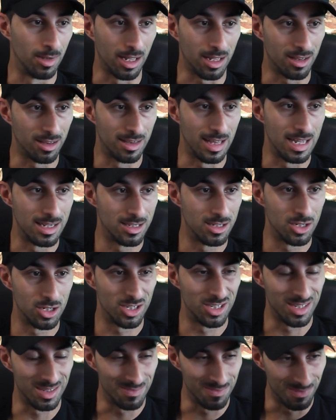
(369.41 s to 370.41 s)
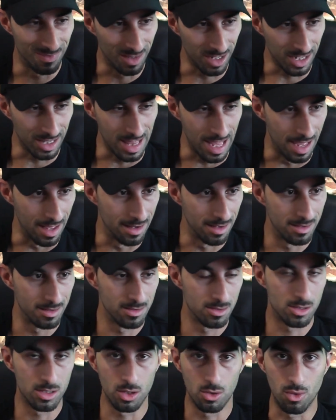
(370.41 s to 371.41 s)
Like, that's just, look at that.
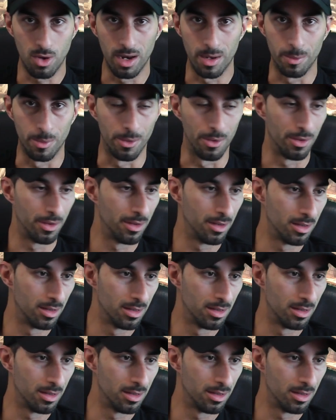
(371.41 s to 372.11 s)
It's incredible.